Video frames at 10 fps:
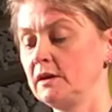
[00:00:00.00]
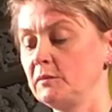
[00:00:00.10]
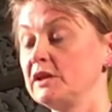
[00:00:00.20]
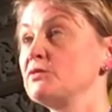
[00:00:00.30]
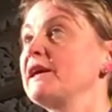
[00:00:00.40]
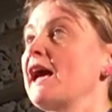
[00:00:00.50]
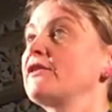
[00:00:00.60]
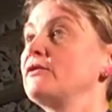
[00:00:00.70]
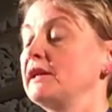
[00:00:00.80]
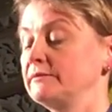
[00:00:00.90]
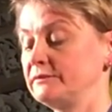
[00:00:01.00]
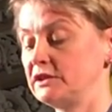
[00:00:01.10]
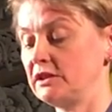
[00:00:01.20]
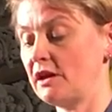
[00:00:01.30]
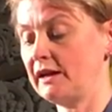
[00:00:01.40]
Because we're gathering
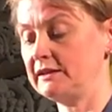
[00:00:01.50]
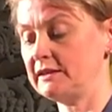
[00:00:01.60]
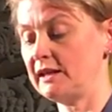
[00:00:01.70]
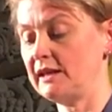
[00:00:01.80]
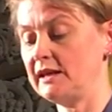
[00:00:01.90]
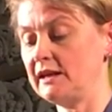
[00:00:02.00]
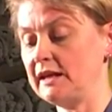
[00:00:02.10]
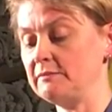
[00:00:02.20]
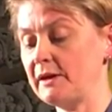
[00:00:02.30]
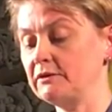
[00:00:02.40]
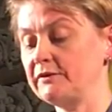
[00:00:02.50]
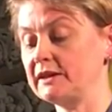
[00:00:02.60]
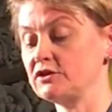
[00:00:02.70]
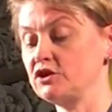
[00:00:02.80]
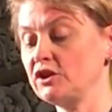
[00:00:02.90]
tonight here in
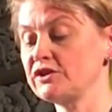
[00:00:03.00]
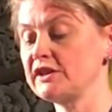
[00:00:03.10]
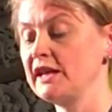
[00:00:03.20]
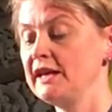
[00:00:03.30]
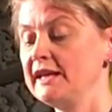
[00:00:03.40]
Belfast, just